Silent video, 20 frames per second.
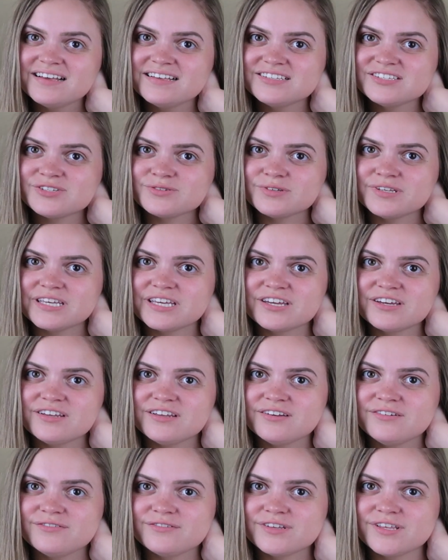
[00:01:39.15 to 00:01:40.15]
It's
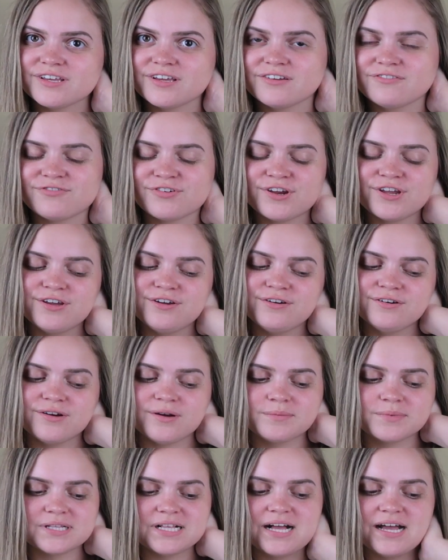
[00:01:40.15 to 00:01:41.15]
really good for you.
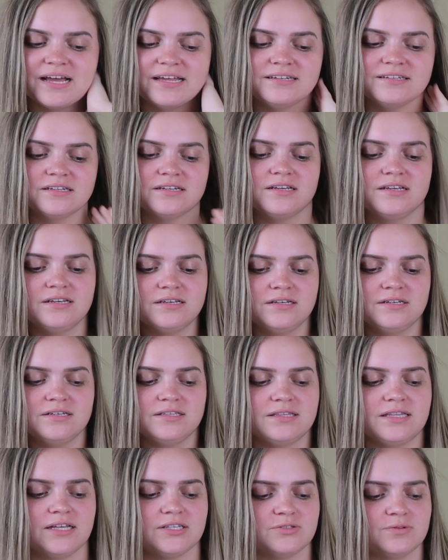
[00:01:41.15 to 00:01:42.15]
I'm glad
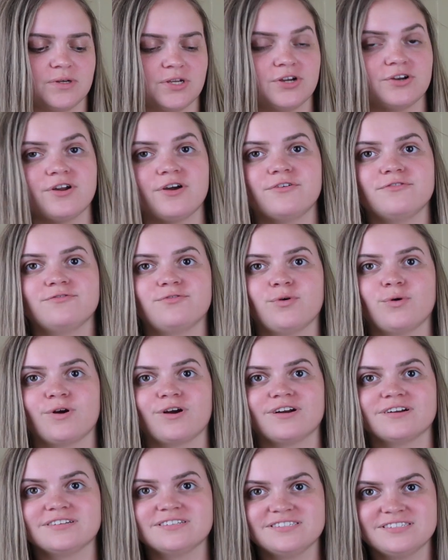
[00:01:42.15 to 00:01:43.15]
that's what you're known
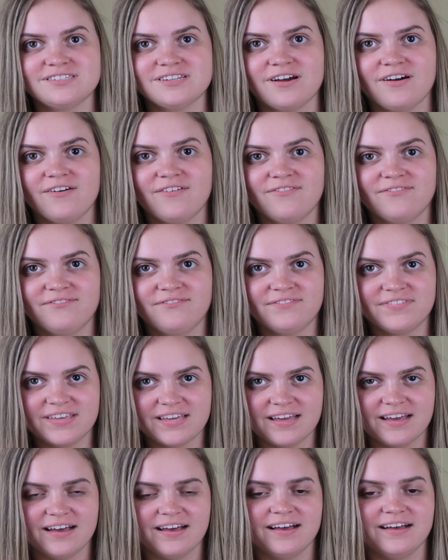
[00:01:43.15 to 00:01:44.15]
for. So
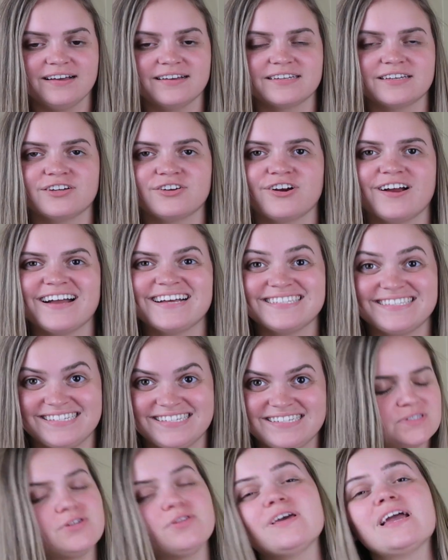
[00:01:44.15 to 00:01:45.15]
congrats.
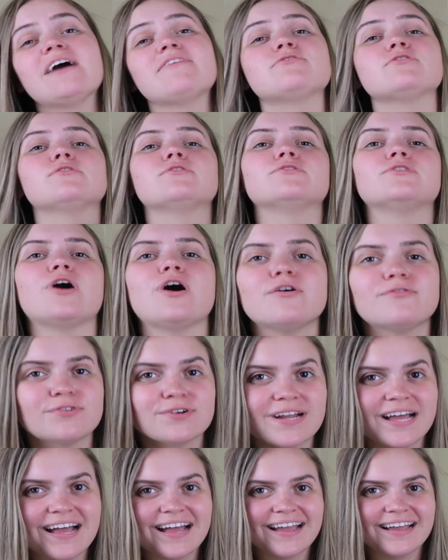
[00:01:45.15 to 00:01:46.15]
So they have their little
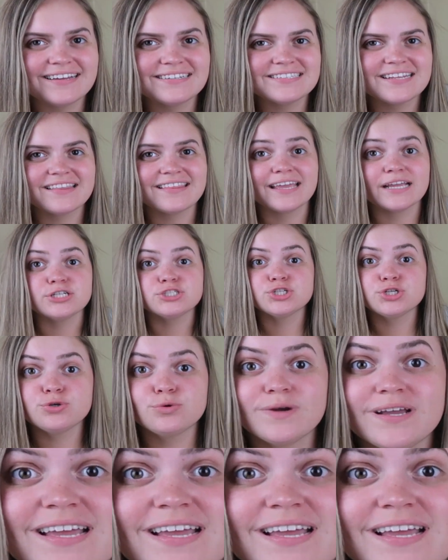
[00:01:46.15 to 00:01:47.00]
overnight and they do